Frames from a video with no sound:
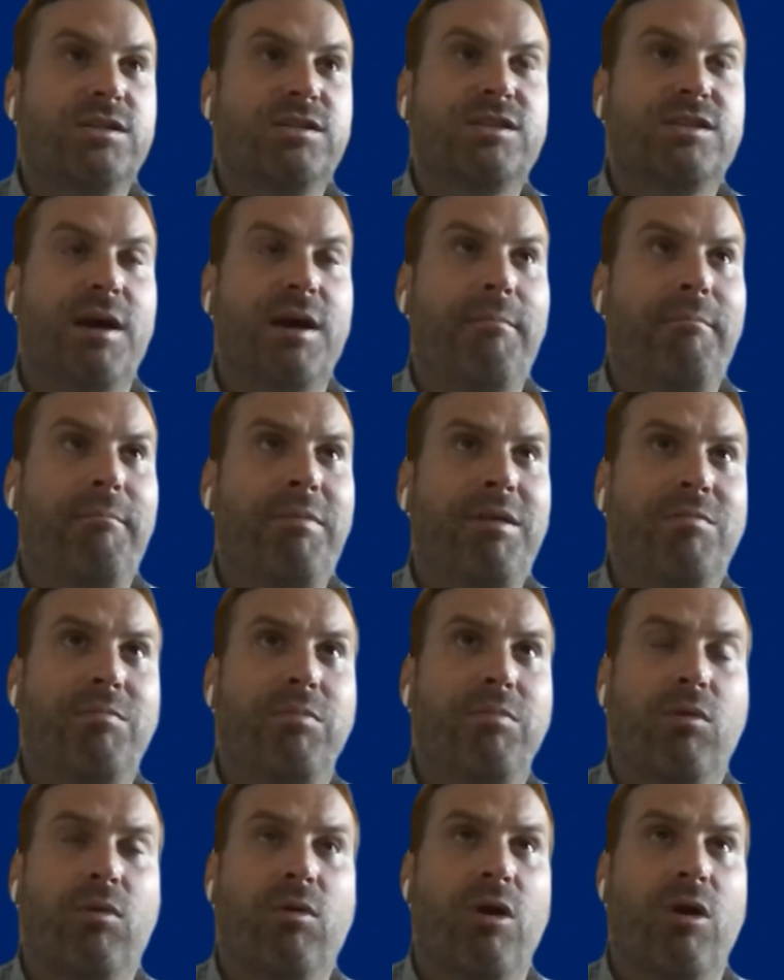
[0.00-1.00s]
Some
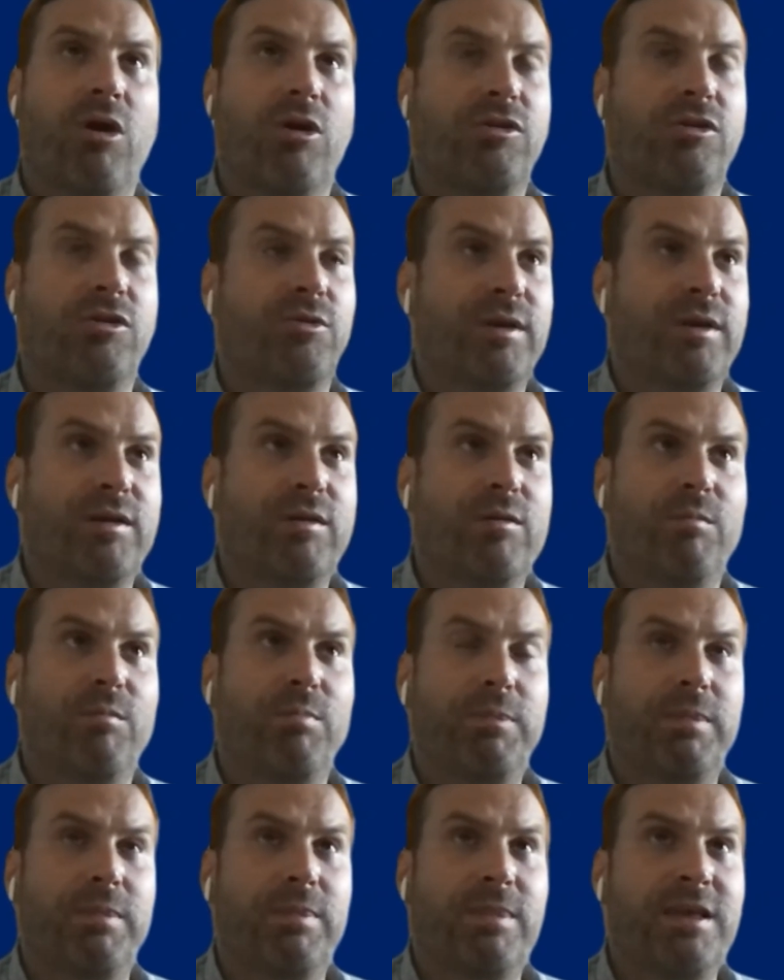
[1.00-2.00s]
people are doing
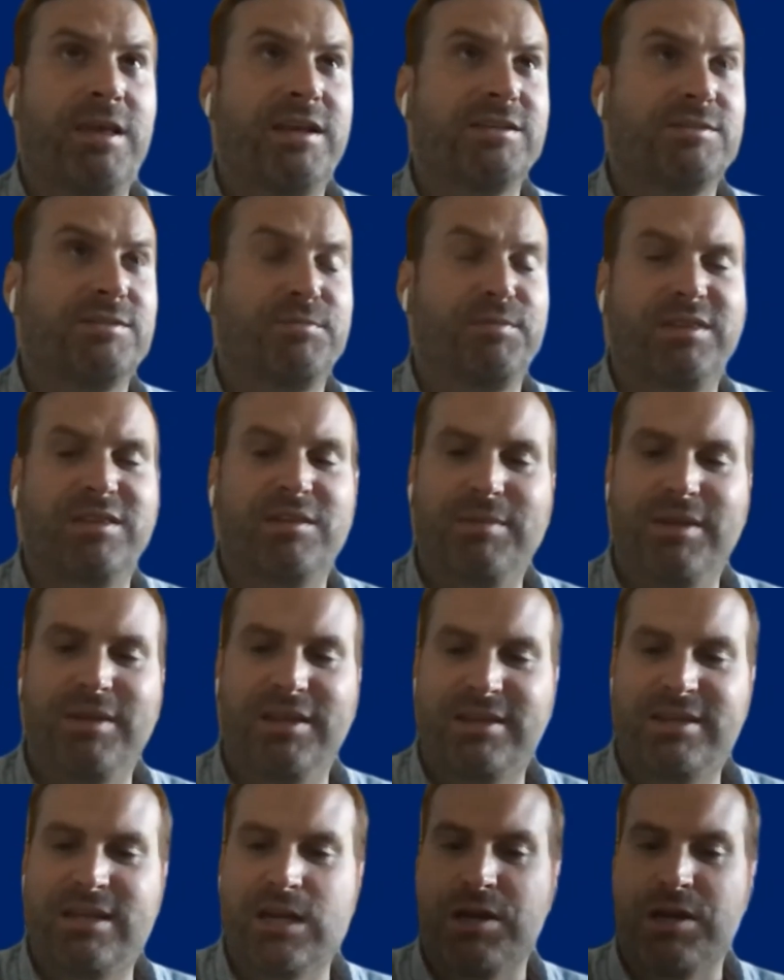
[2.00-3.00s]
things with the
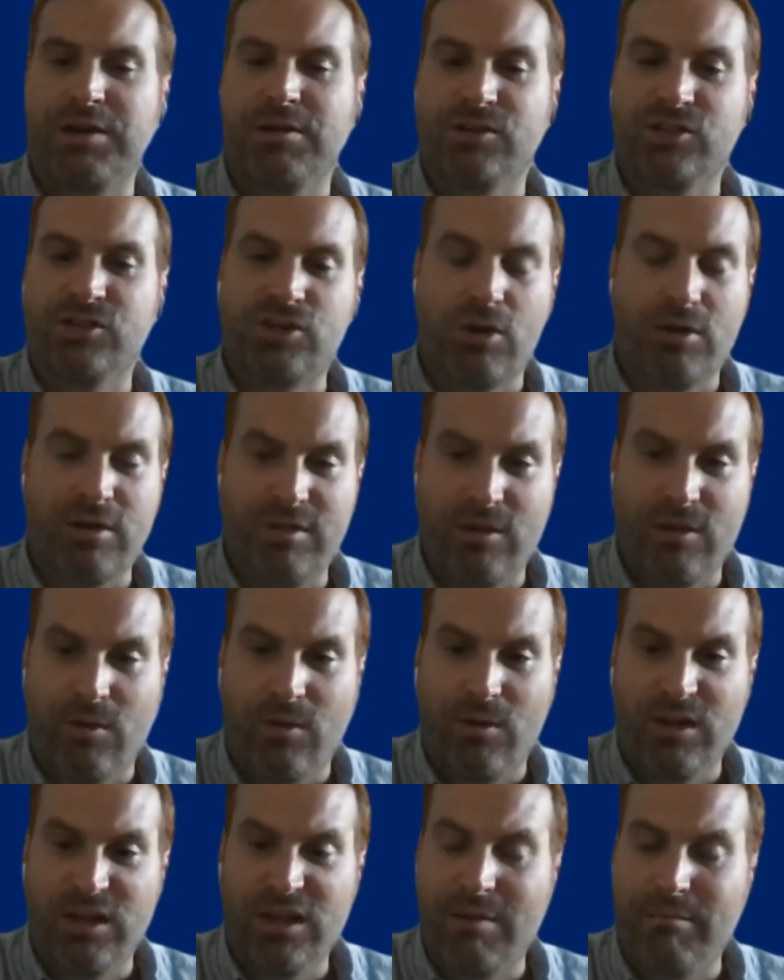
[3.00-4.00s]
military or starting their
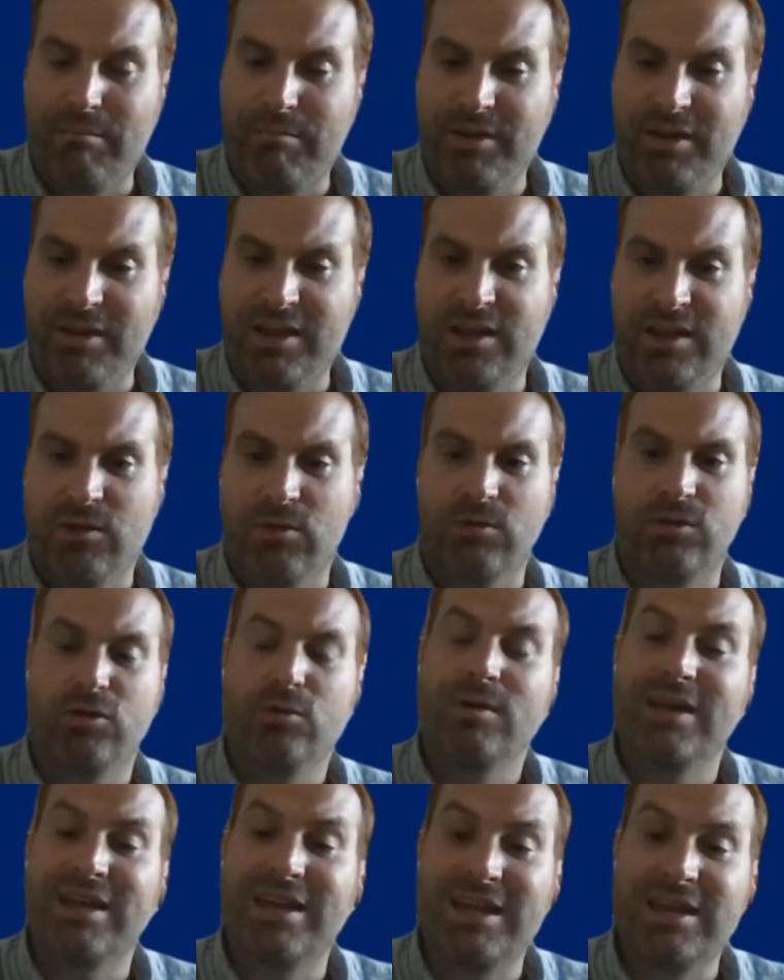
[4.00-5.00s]
own company or
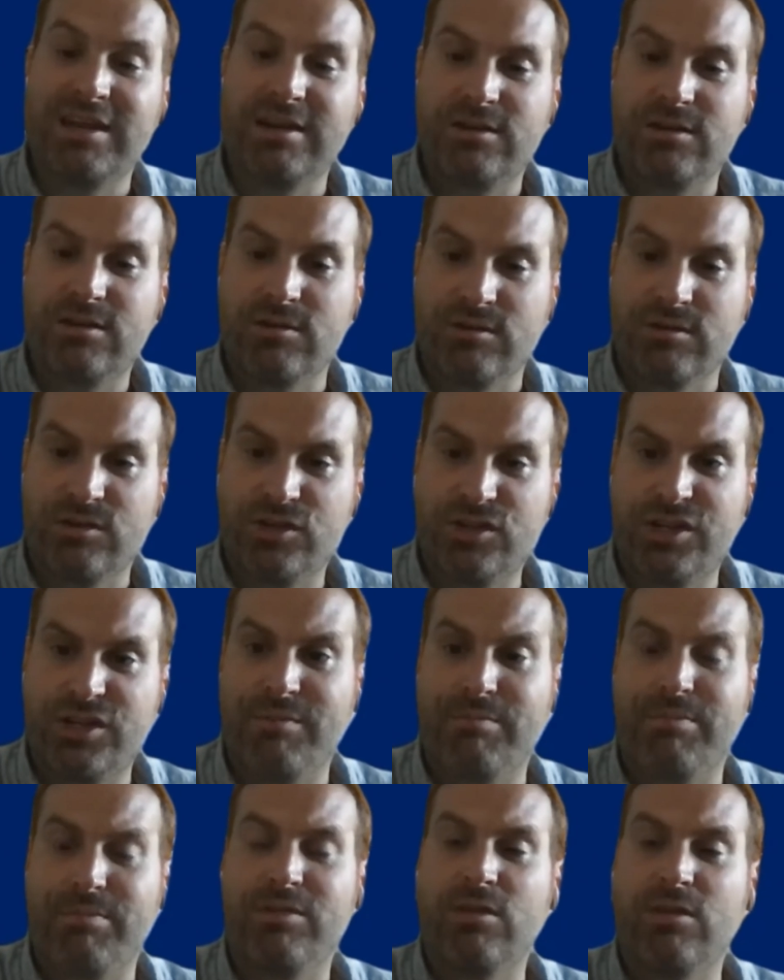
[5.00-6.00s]
doing an
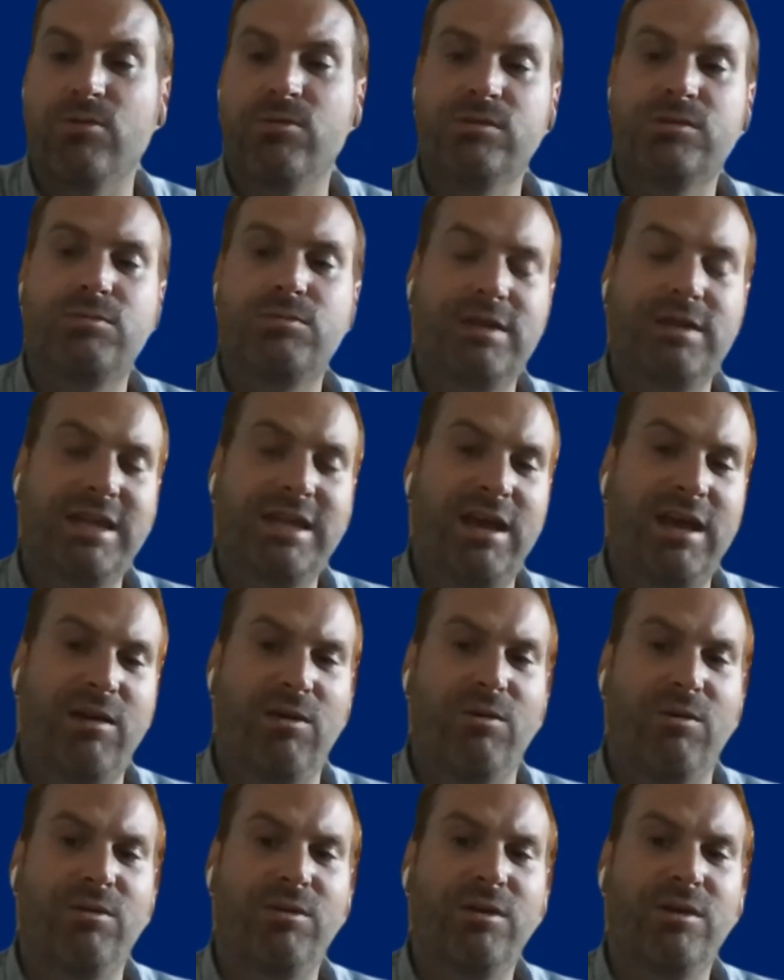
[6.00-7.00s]
internship. Those would
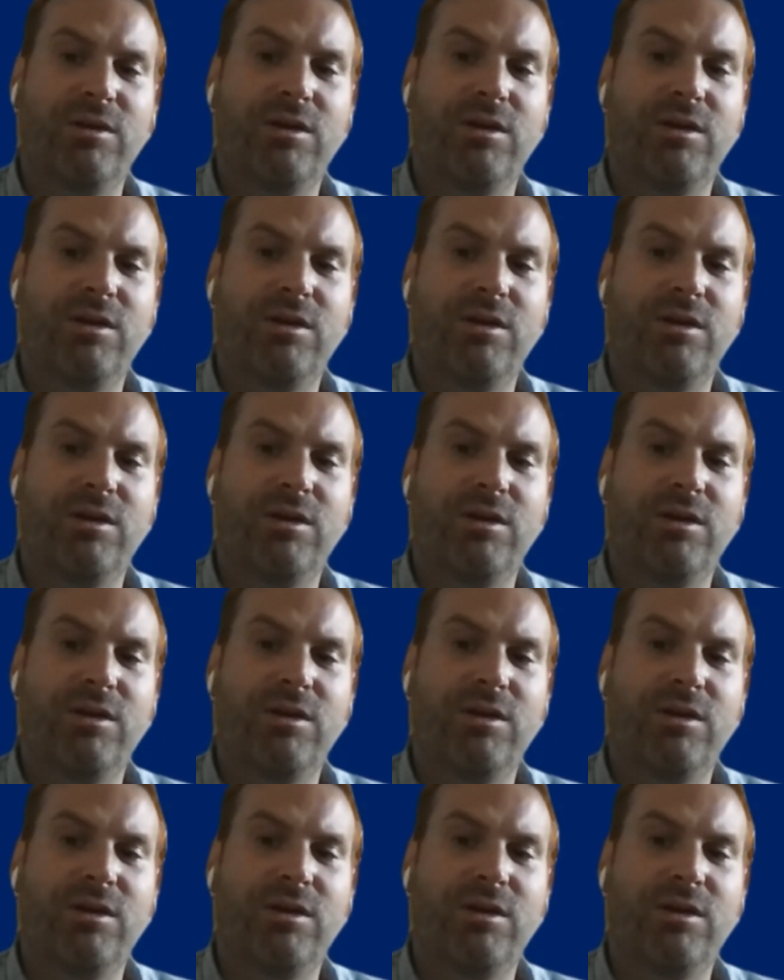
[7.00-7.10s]
count,